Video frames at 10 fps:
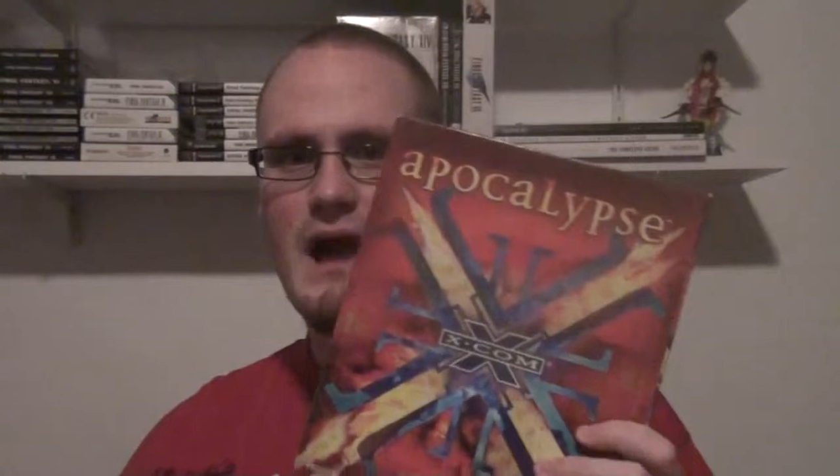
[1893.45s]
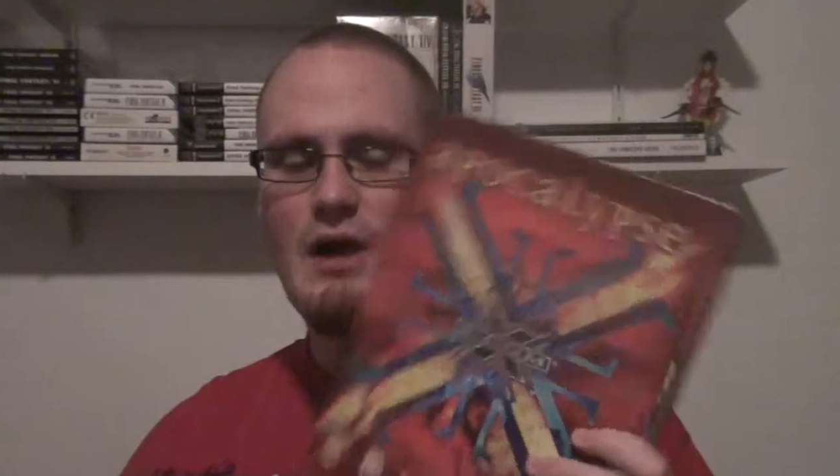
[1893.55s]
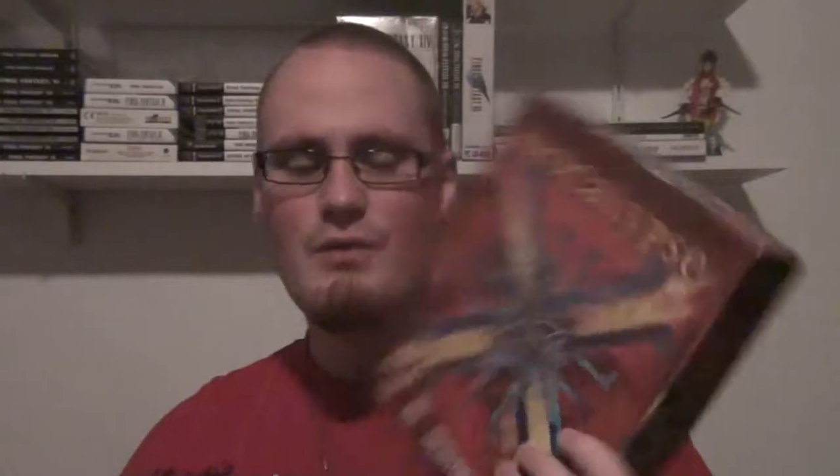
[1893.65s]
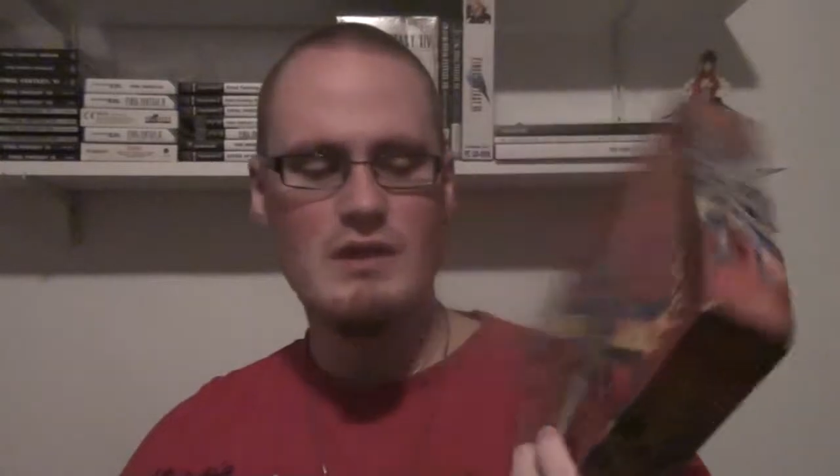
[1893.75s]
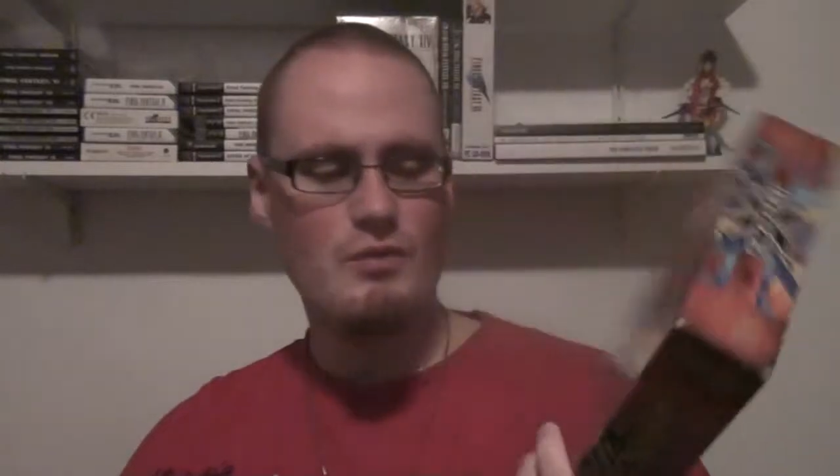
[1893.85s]
I
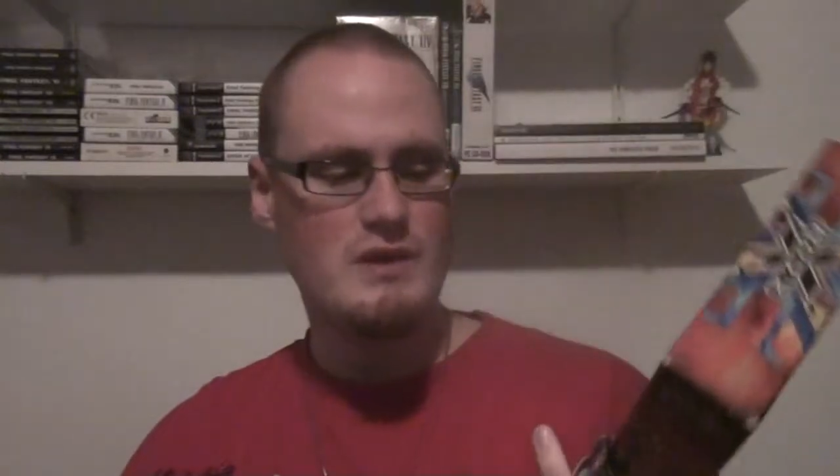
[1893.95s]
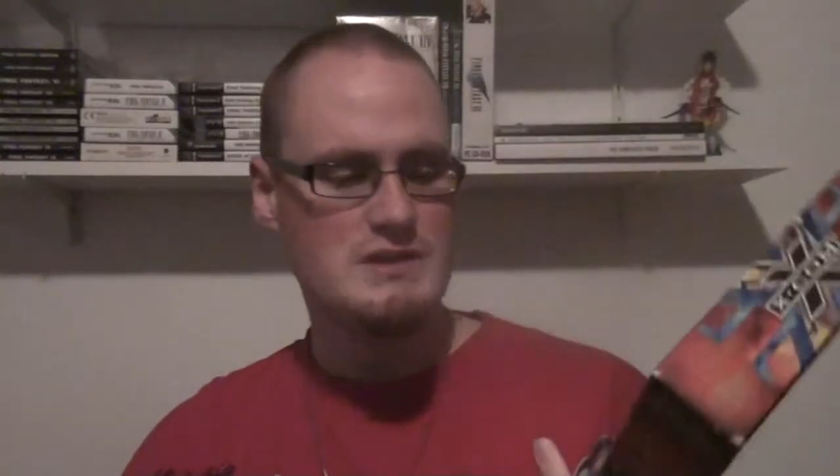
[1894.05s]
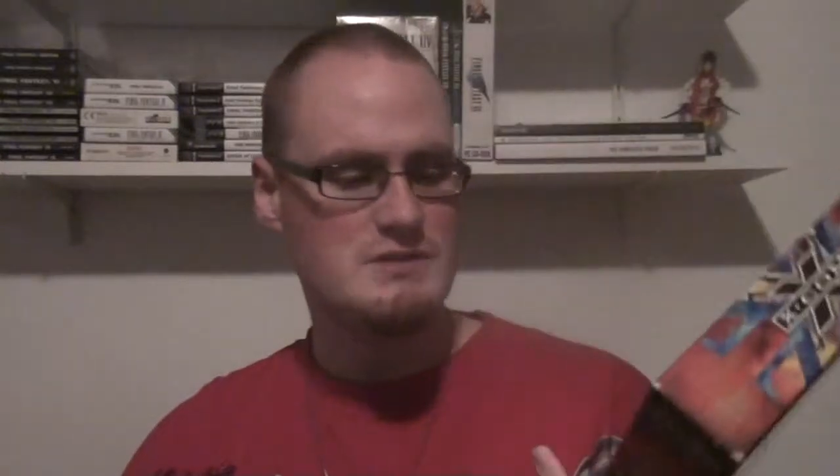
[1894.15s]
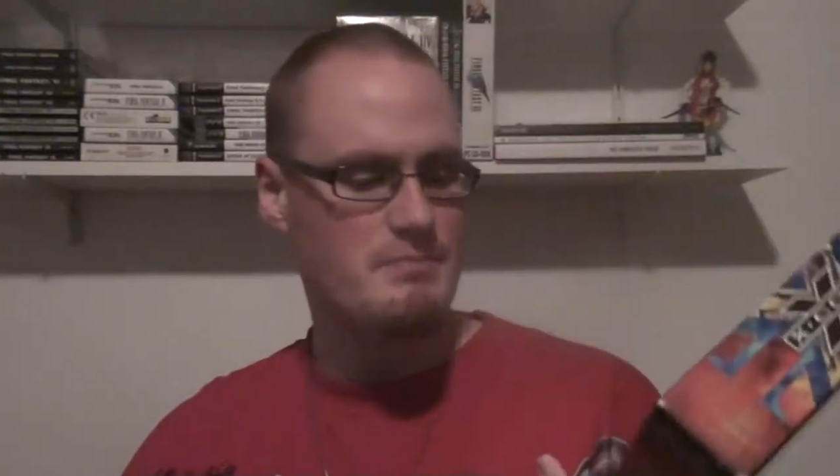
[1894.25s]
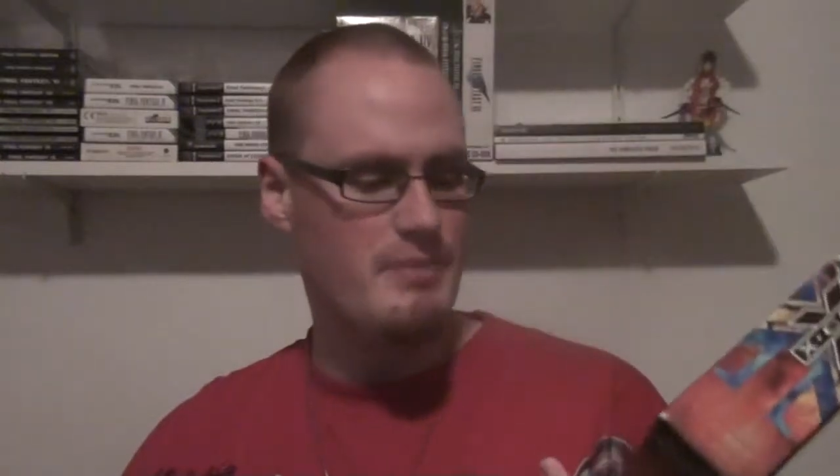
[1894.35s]
really wanted
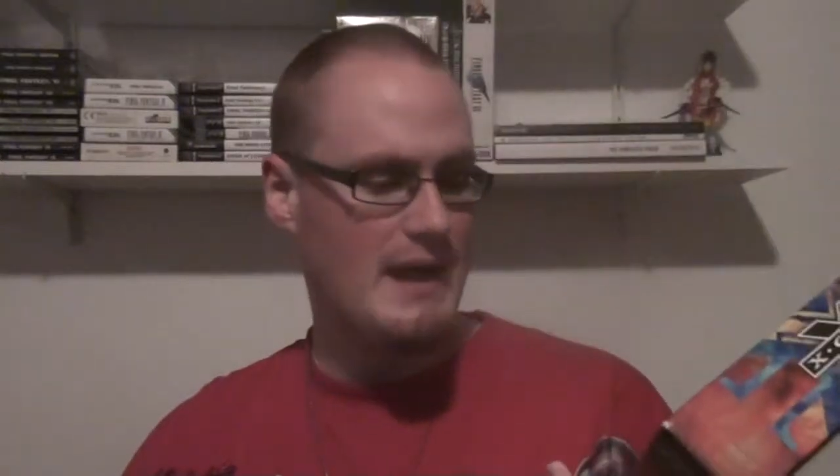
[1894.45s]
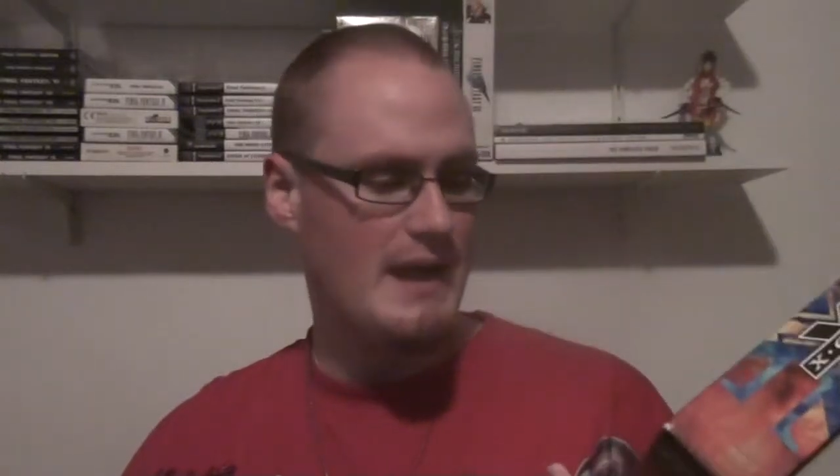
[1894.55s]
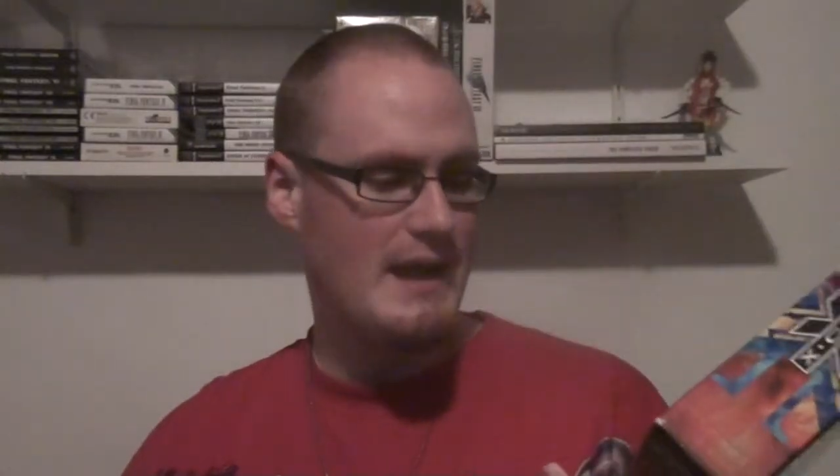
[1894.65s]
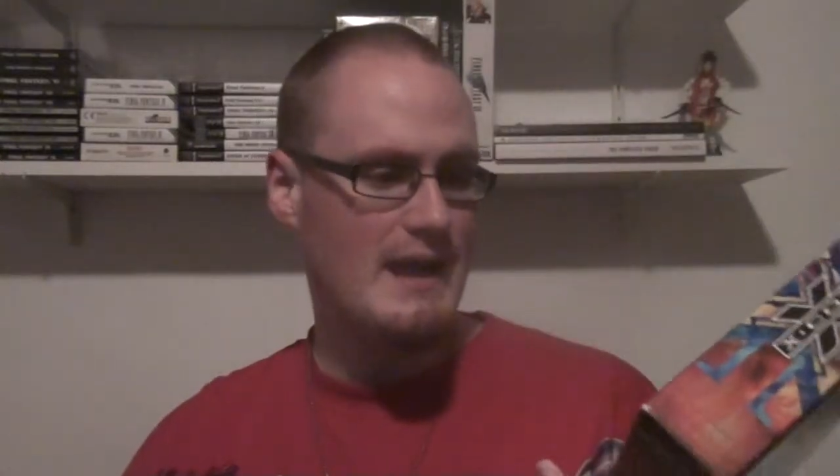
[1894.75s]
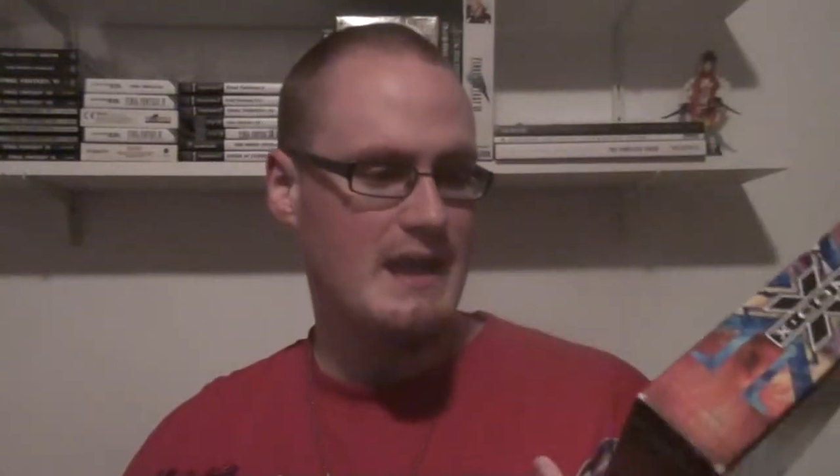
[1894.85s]
to
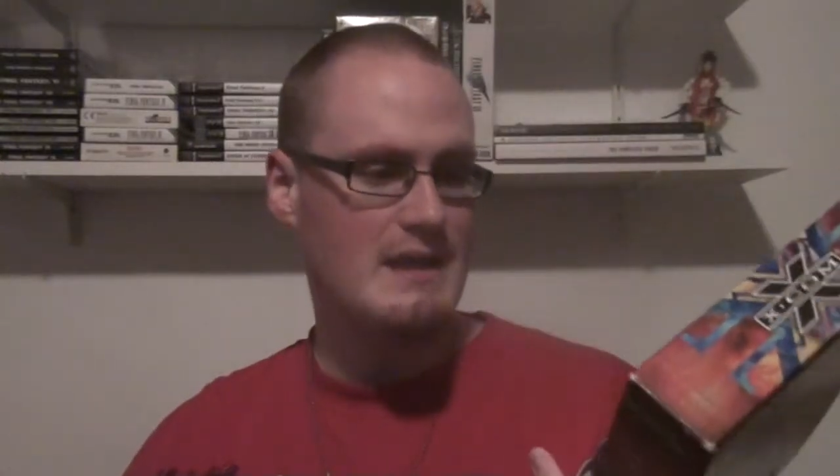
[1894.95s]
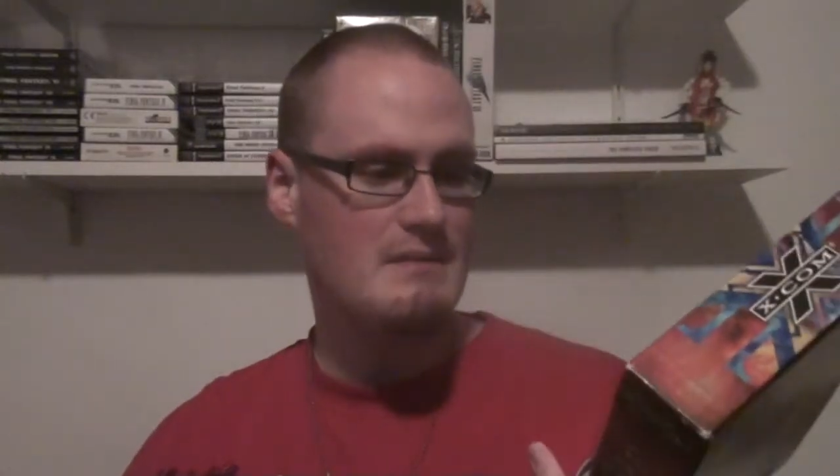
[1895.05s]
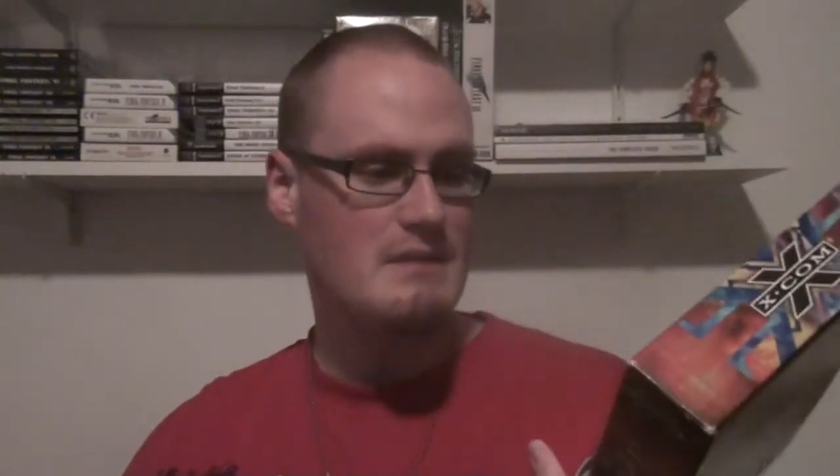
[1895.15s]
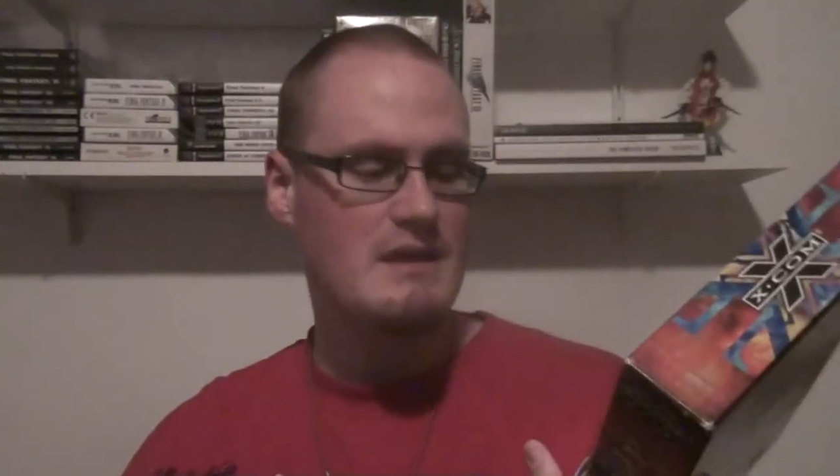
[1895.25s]
buy